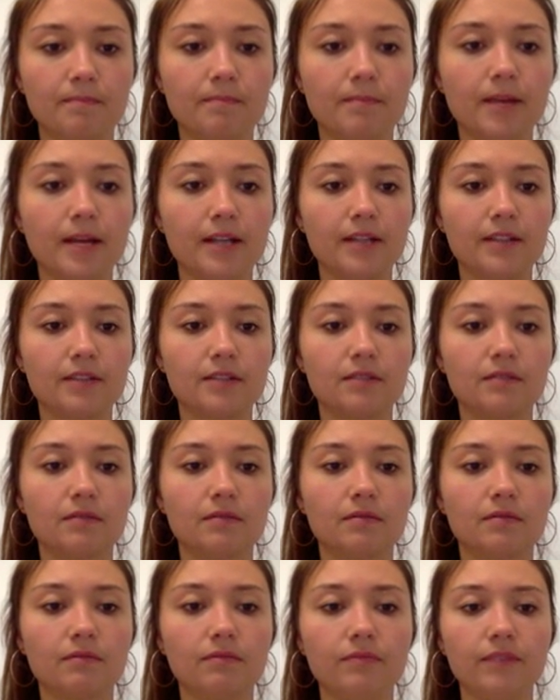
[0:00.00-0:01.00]
But
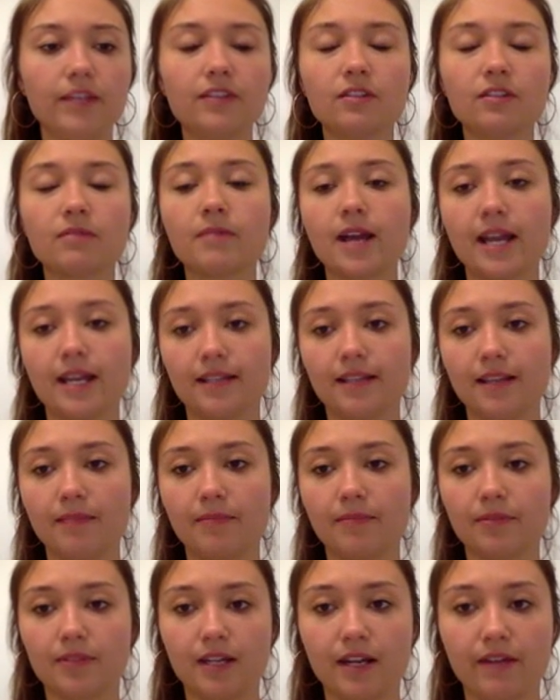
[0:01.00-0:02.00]
these are my
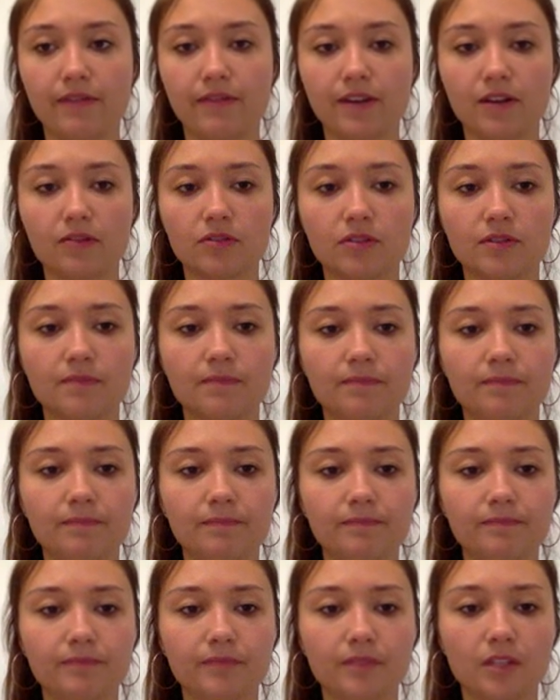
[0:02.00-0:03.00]
examples that I found.
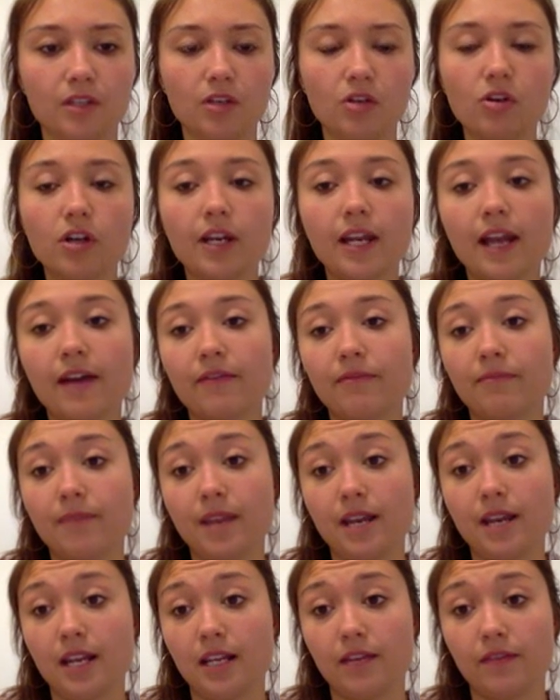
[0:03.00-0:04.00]
You could have
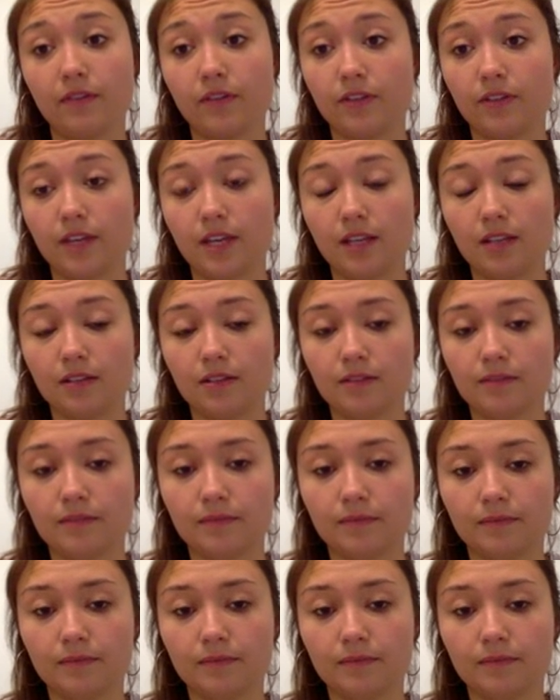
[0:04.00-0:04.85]
many different things.